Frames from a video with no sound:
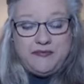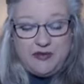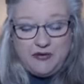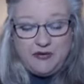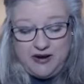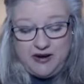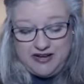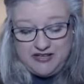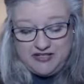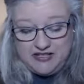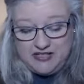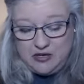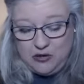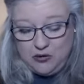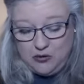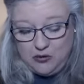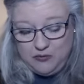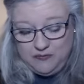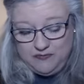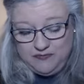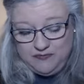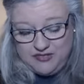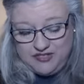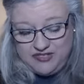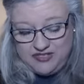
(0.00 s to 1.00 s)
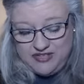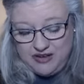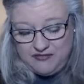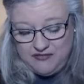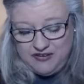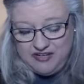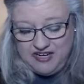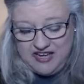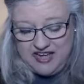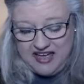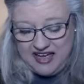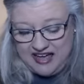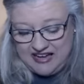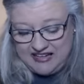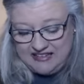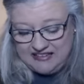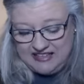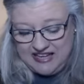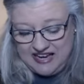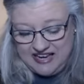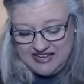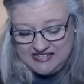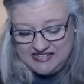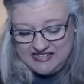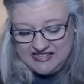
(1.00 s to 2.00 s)
right? So, seven,
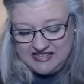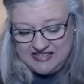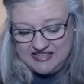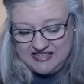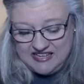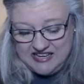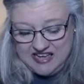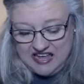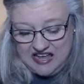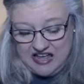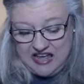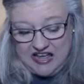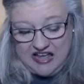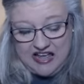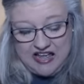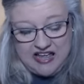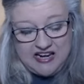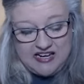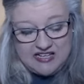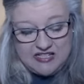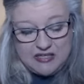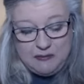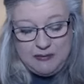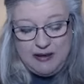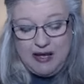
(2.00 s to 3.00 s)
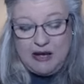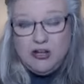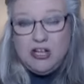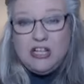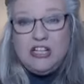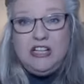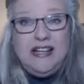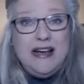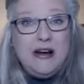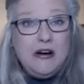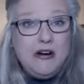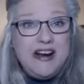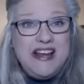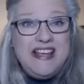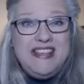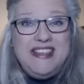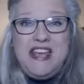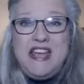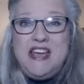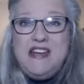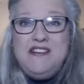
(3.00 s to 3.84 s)
catalyzing. It is about clearing the